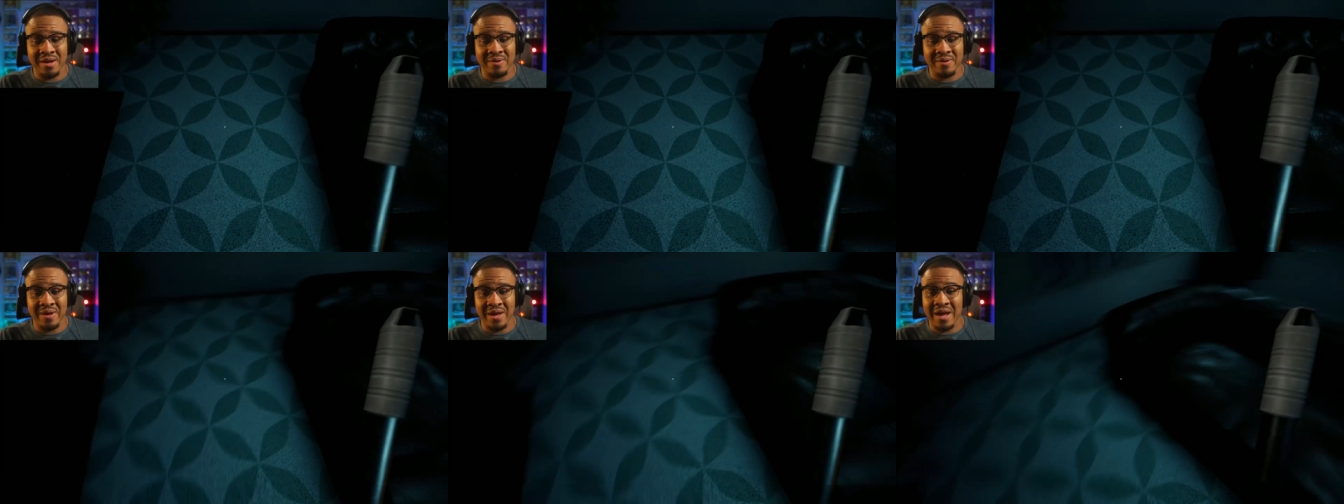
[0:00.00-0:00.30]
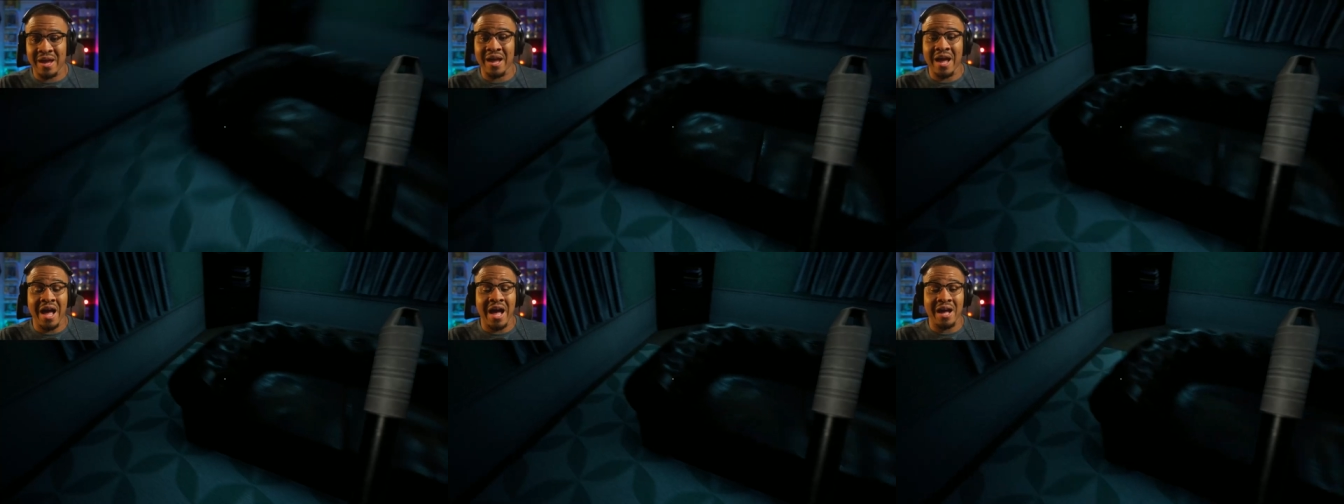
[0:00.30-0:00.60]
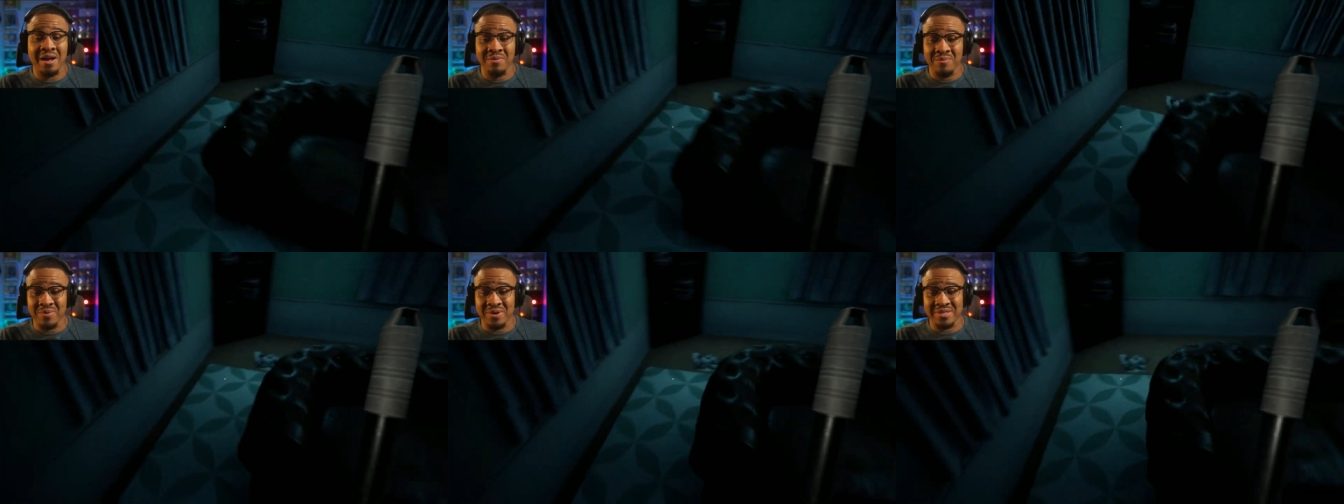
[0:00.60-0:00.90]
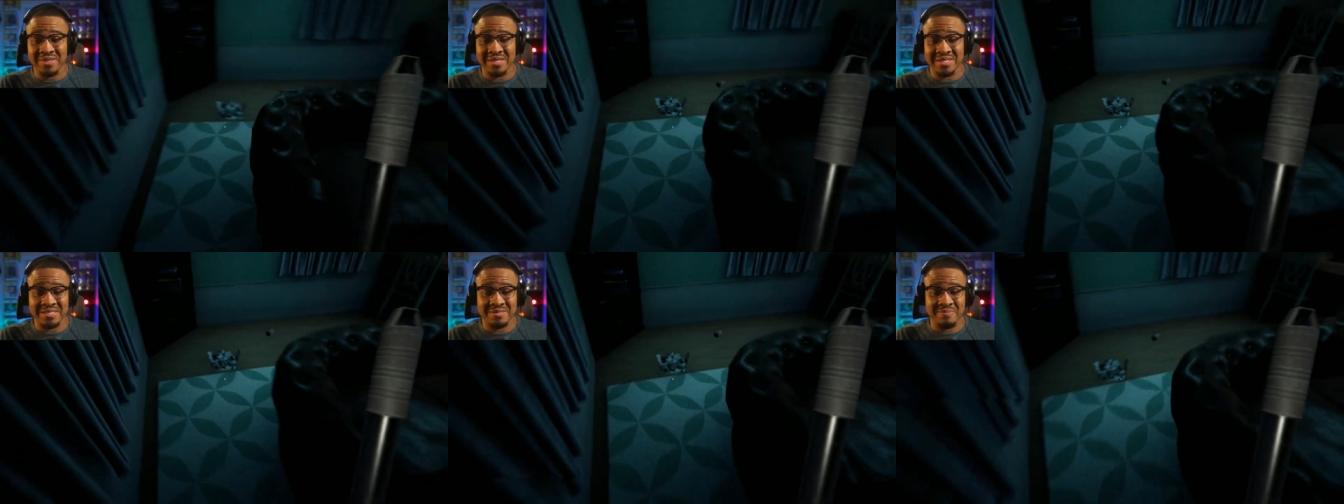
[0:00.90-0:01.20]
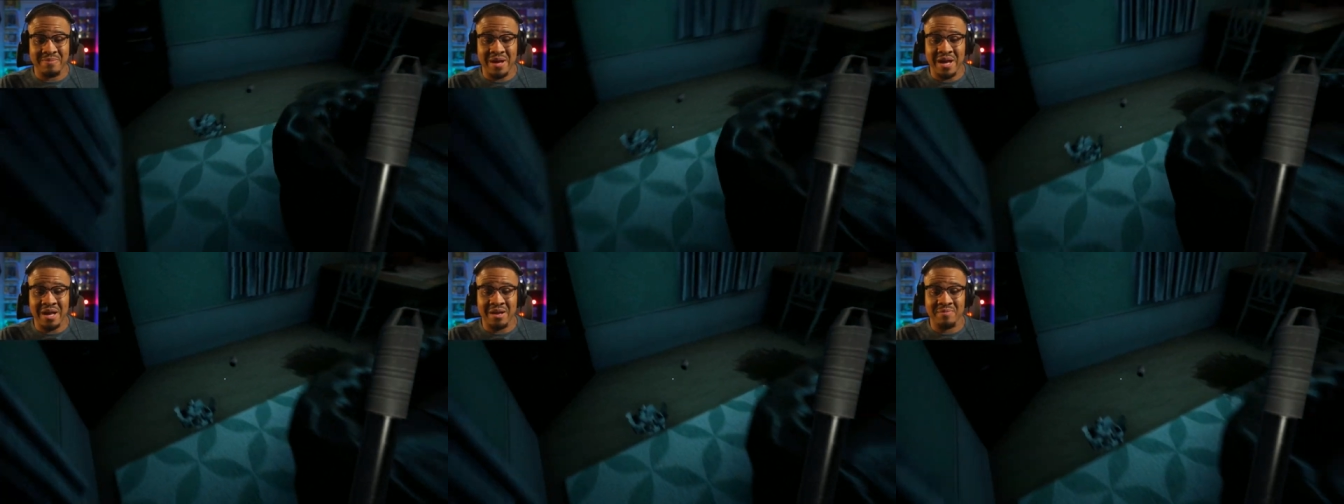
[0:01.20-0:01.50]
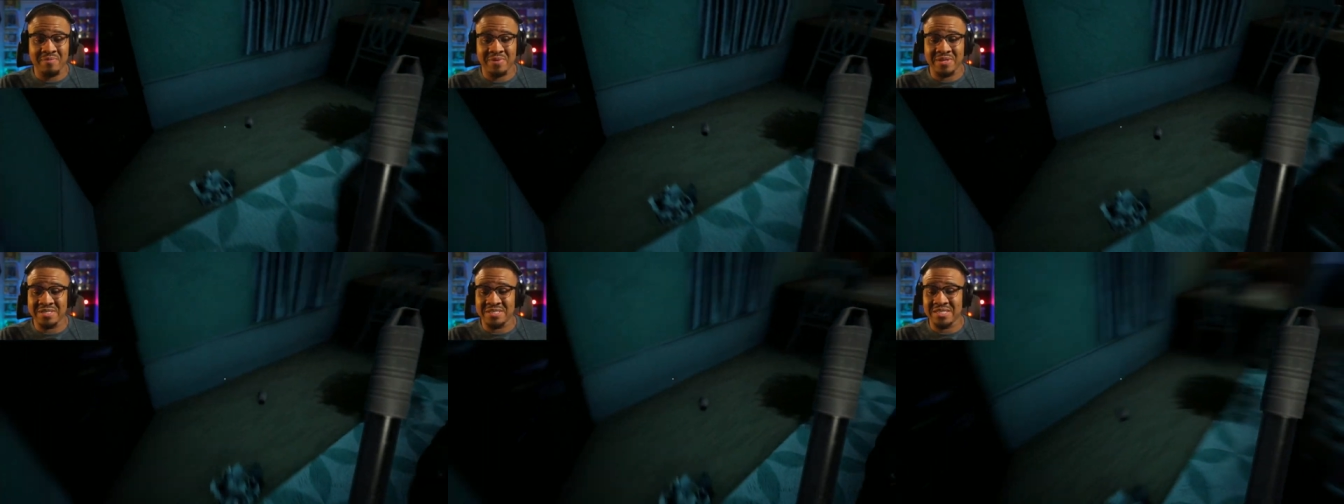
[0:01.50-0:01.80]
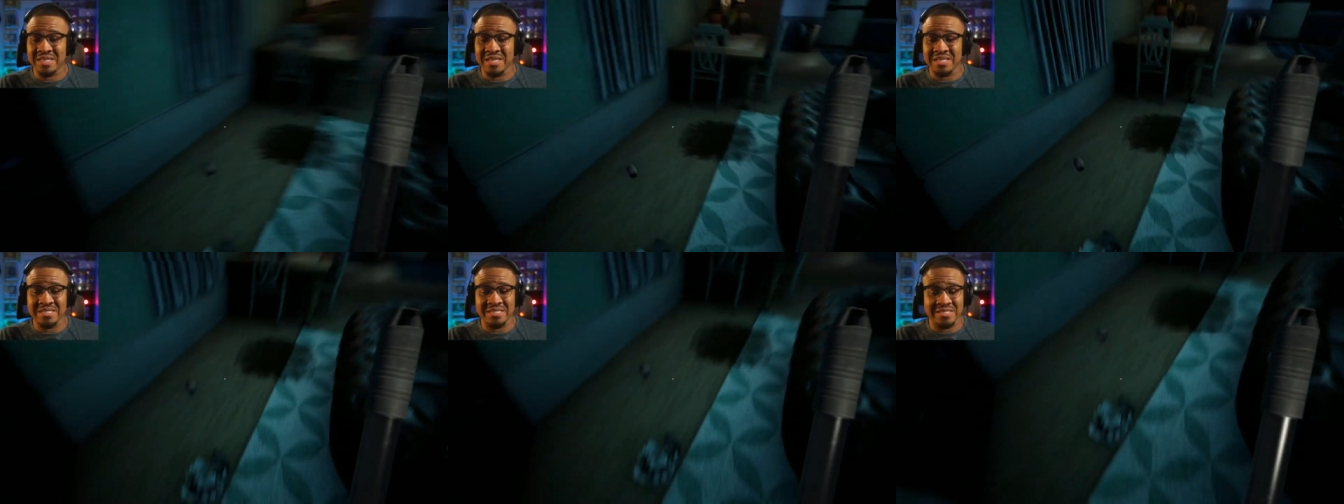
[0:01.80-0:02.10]
Okay, I want this mop. This
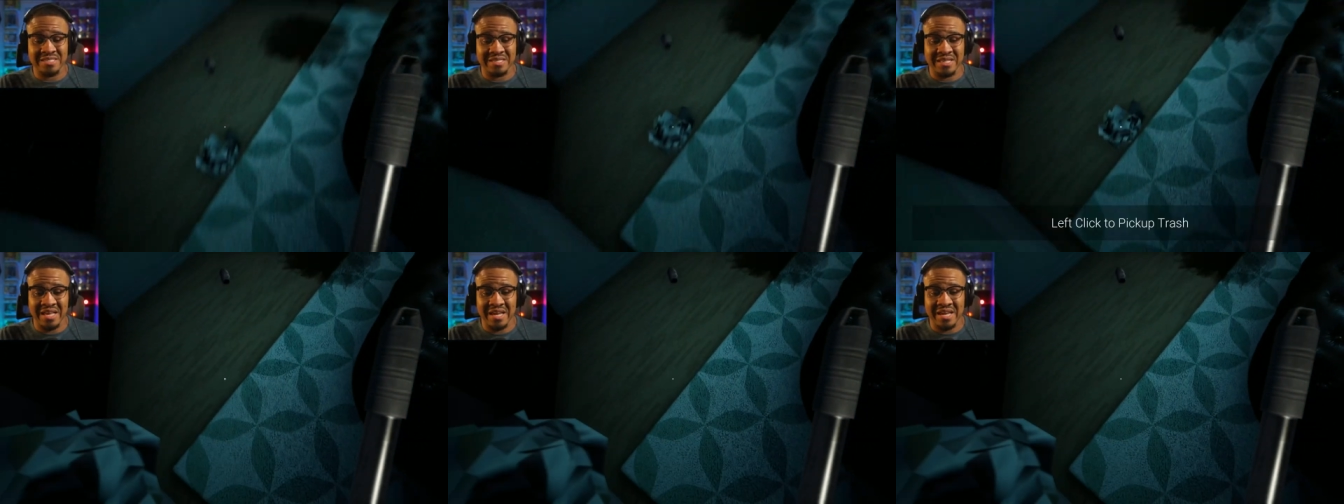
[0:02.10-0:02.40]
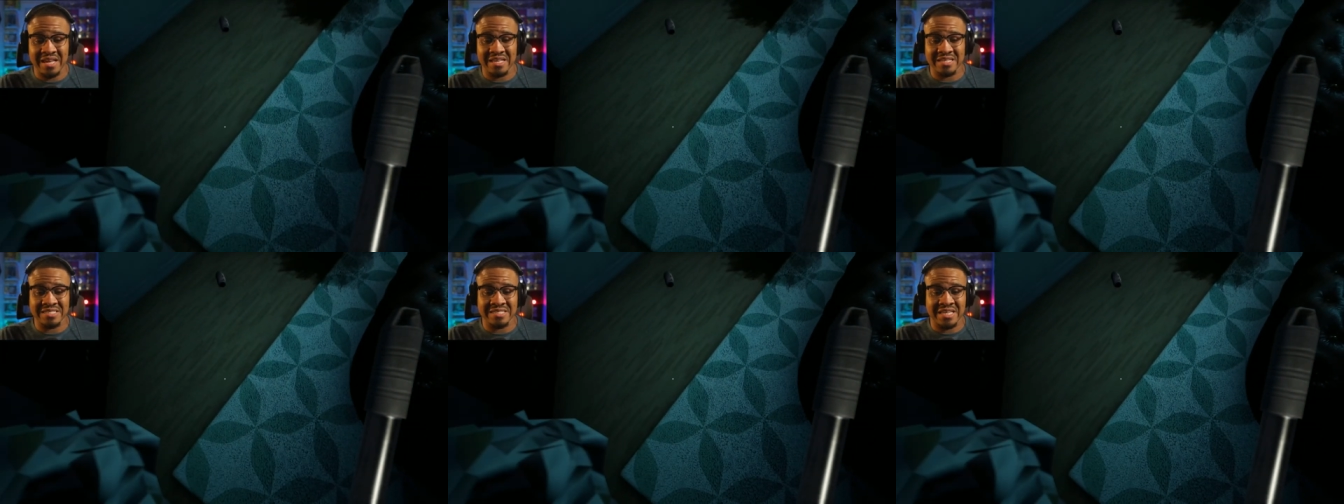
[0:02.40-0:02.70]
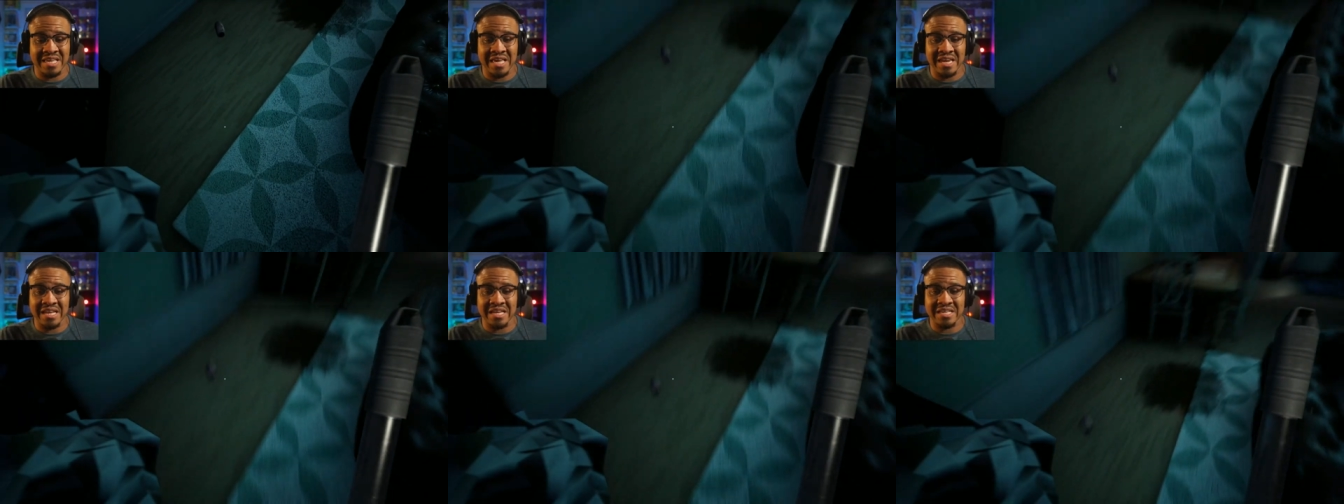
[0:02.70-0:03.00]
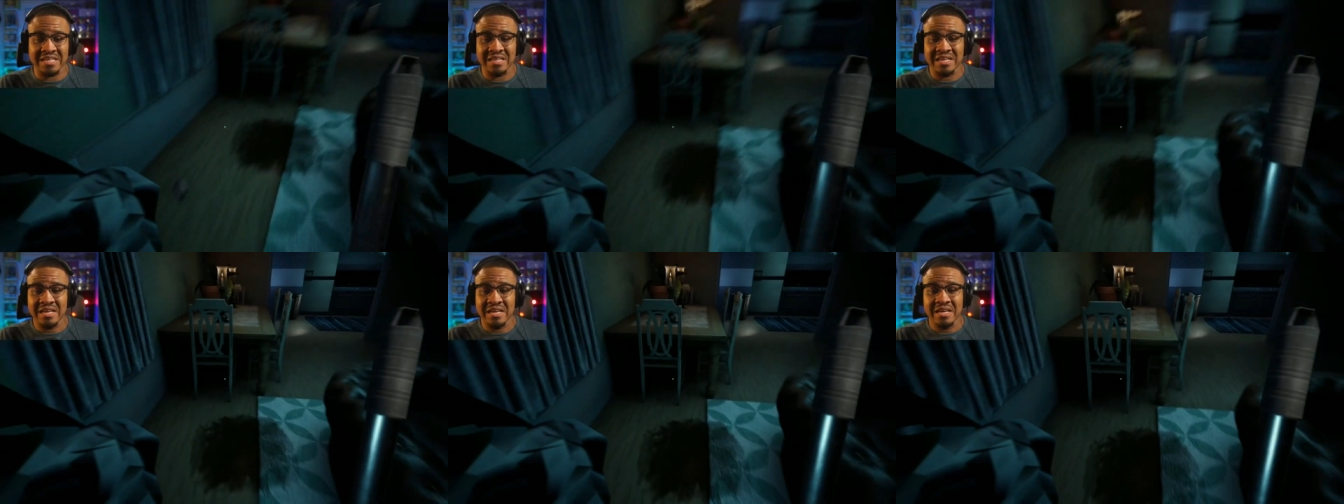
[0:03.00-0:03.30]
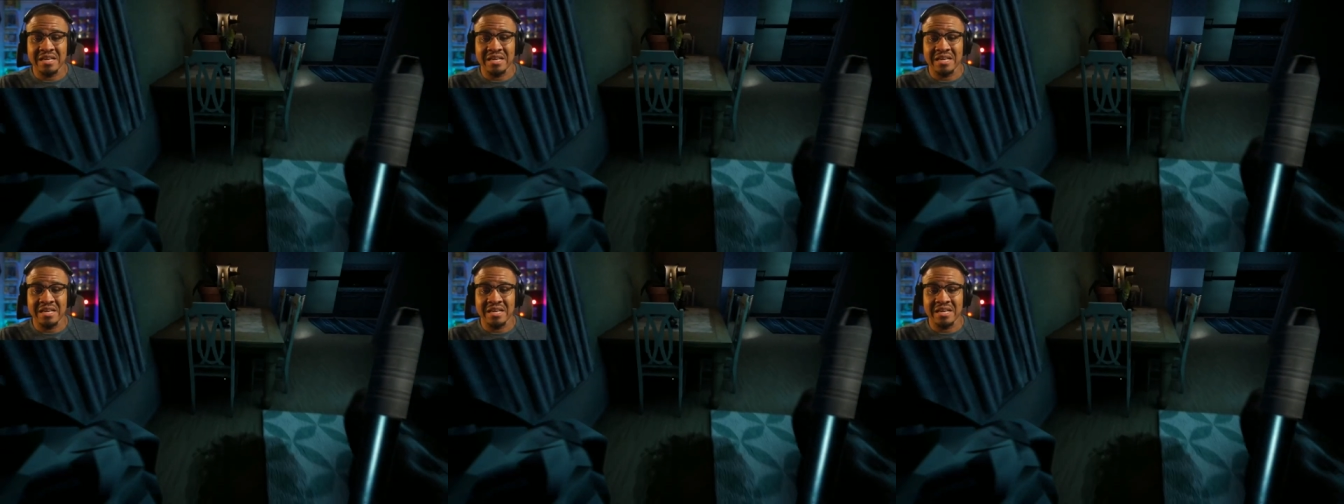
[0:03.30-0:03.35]
thing is like getting